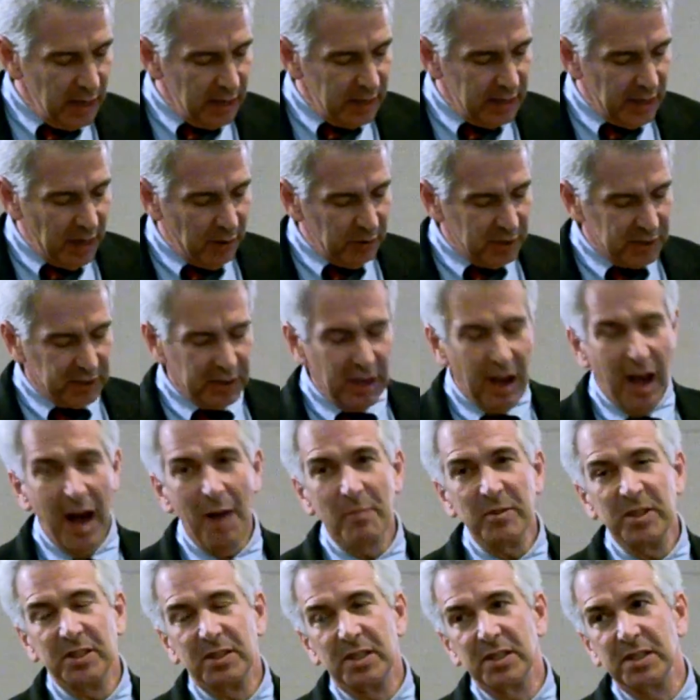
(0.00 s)
Now, it's
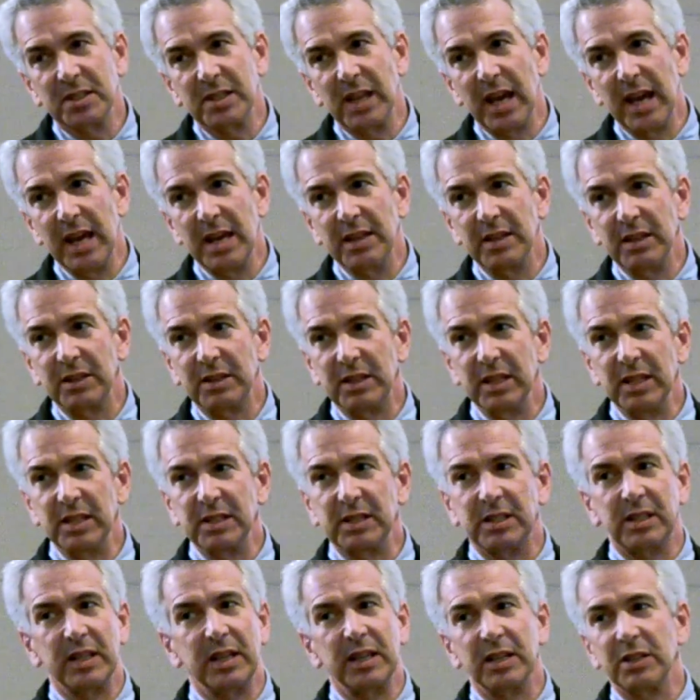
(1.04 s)
common to say that
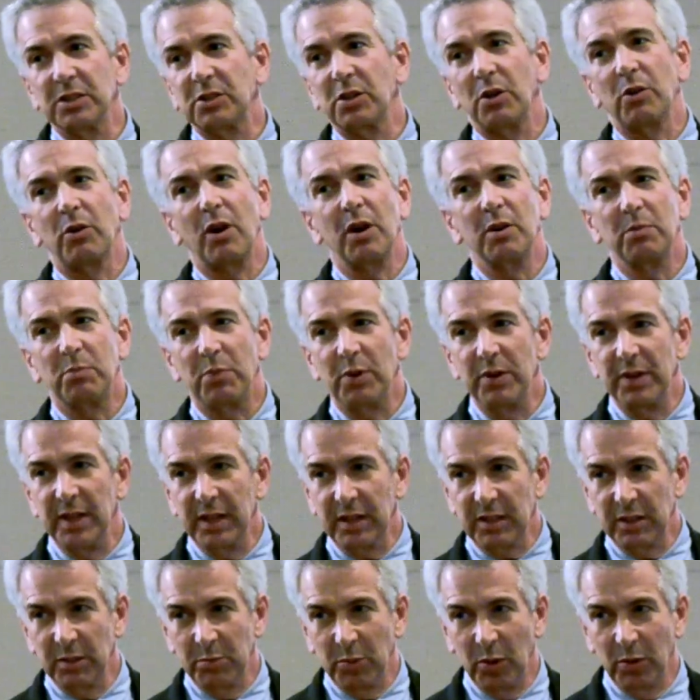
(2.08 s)
these things are
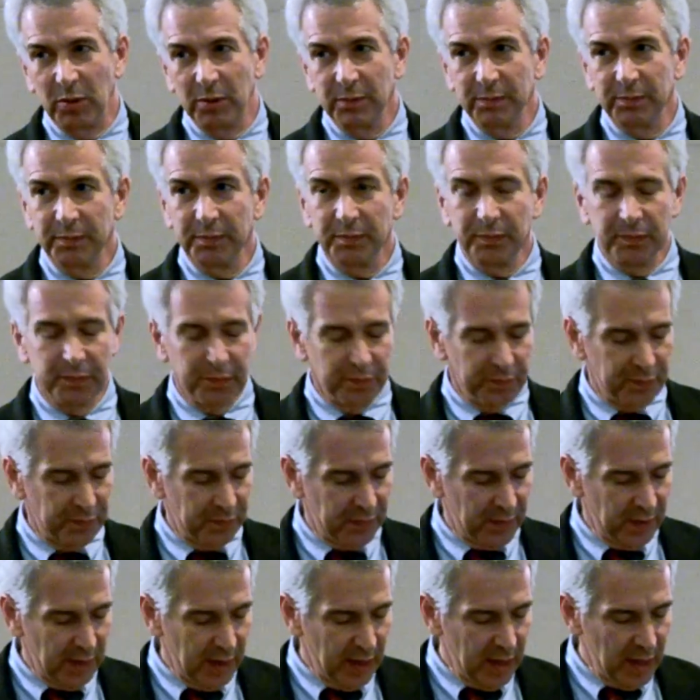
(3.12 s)
unpredictable,
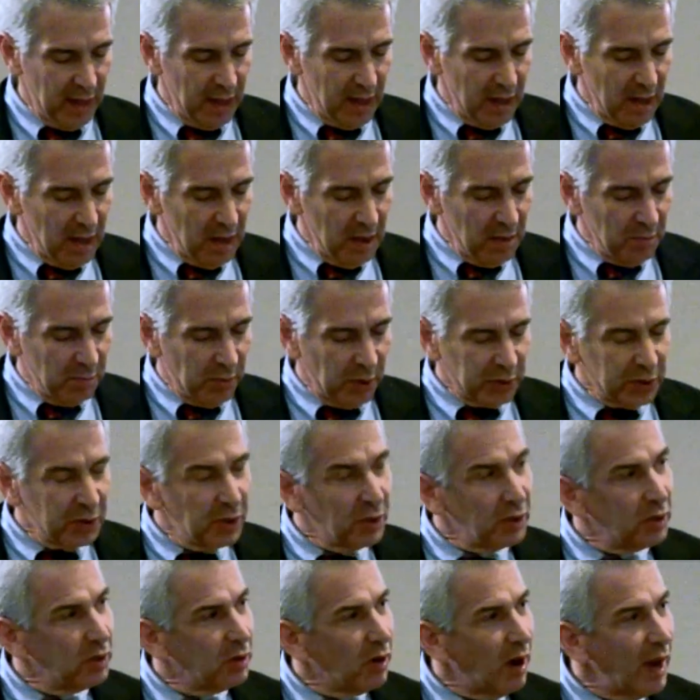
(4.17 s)
but the
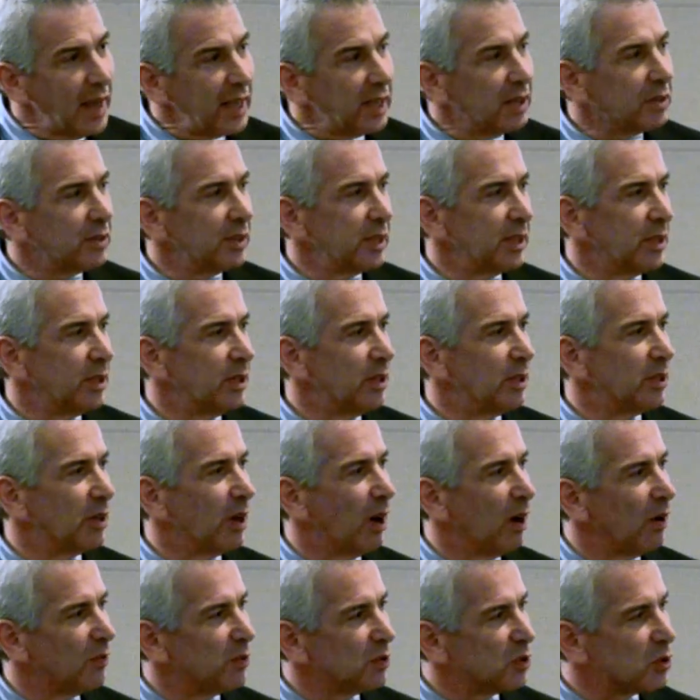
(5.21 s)
likelihood
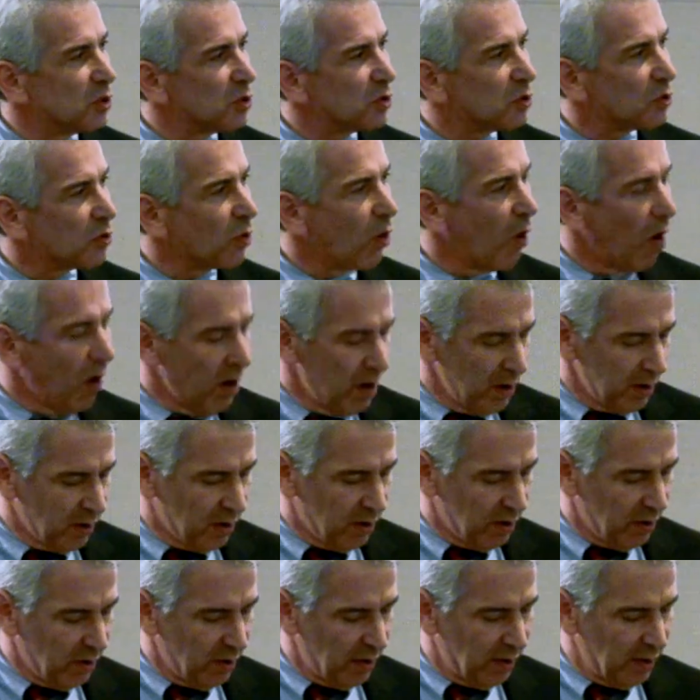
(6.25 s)
of
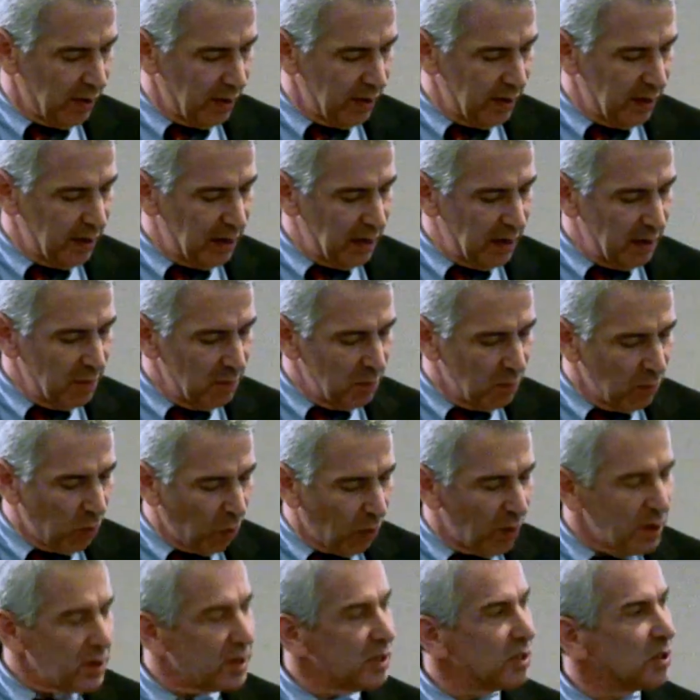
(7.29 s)
stronger,
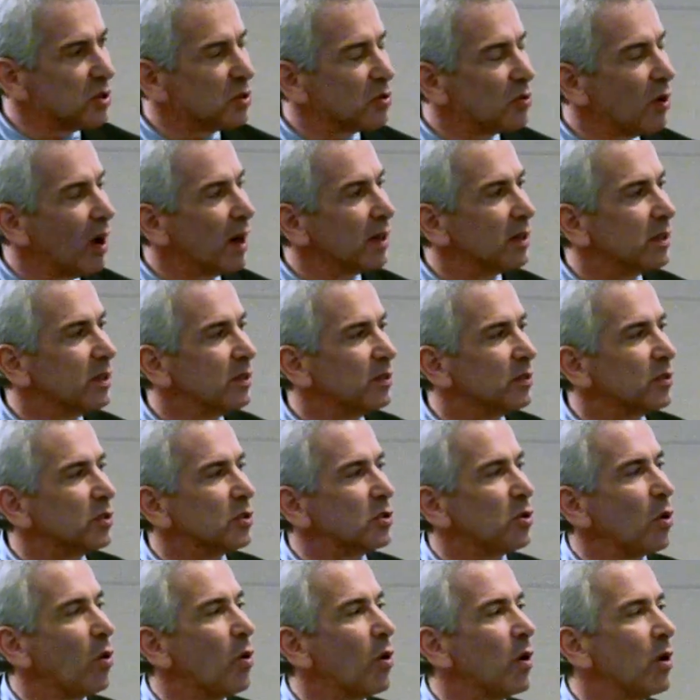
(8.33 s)
more destructive
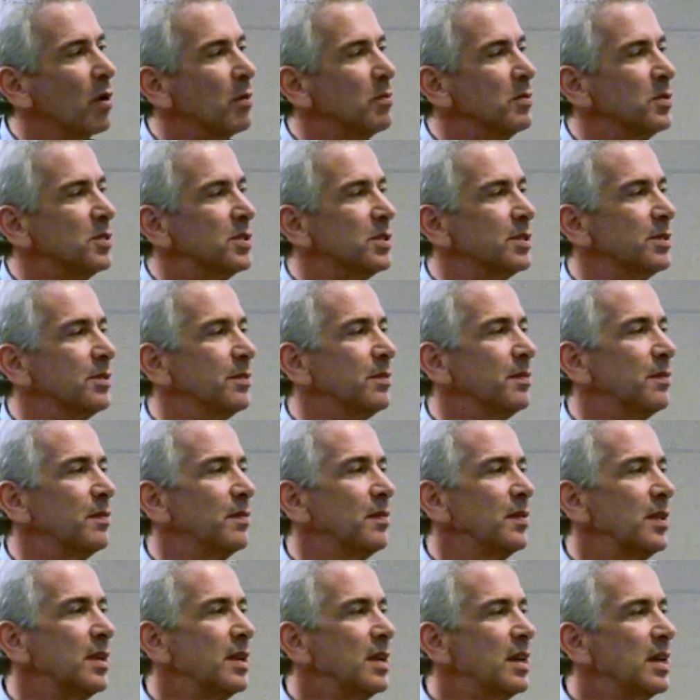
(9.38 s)
storms
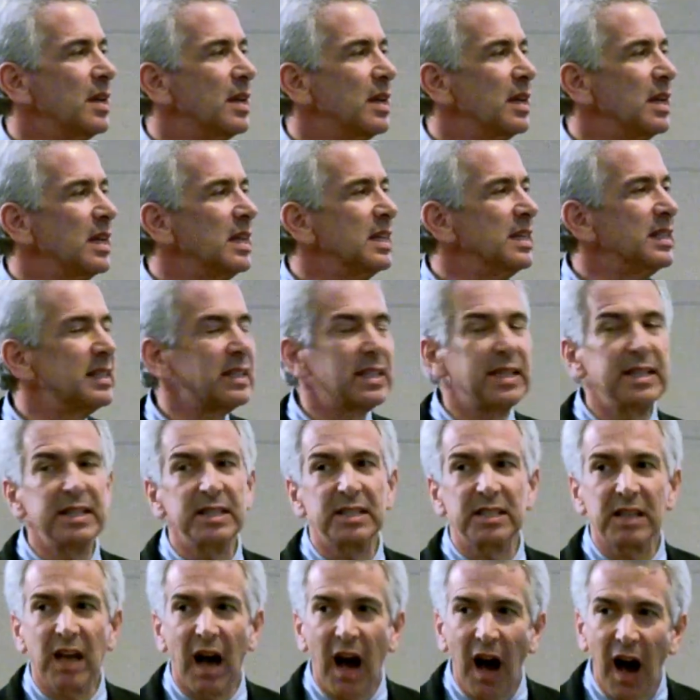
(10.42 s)
is
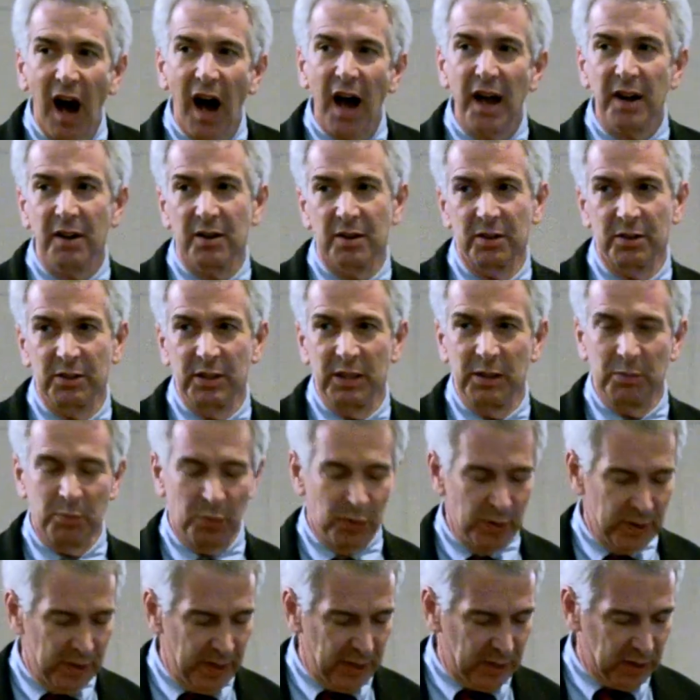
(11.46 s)
entirely
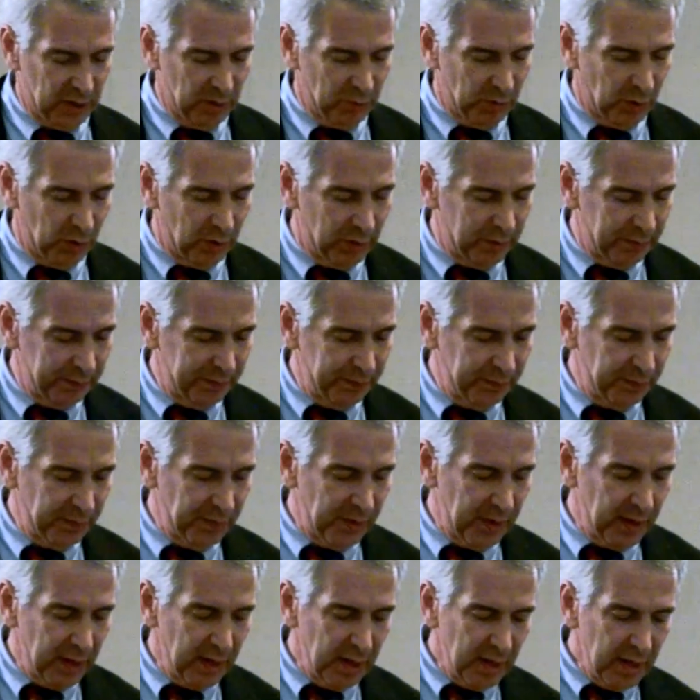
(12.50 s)
predictable.
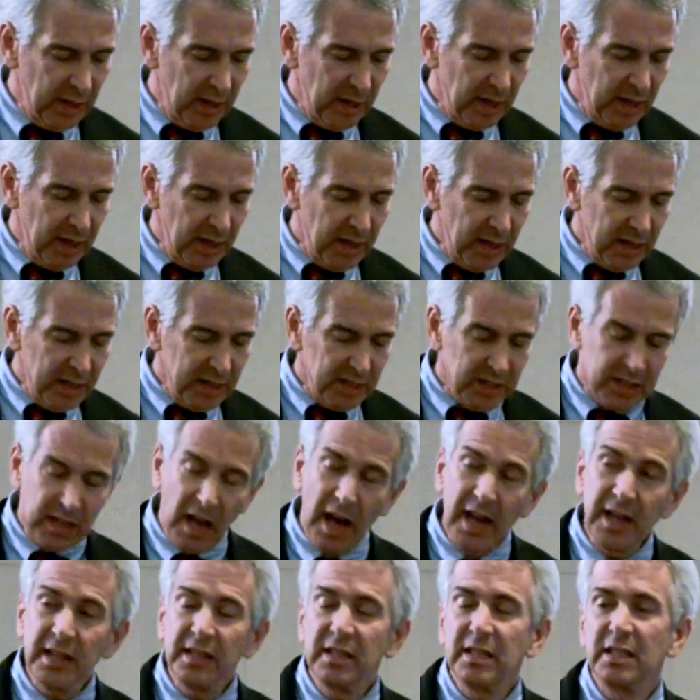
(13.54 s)

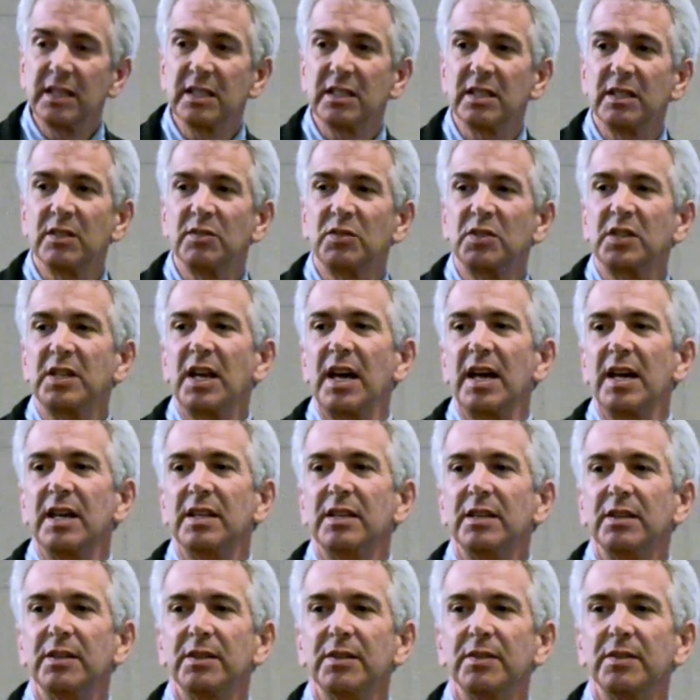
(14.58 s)
Scientists have said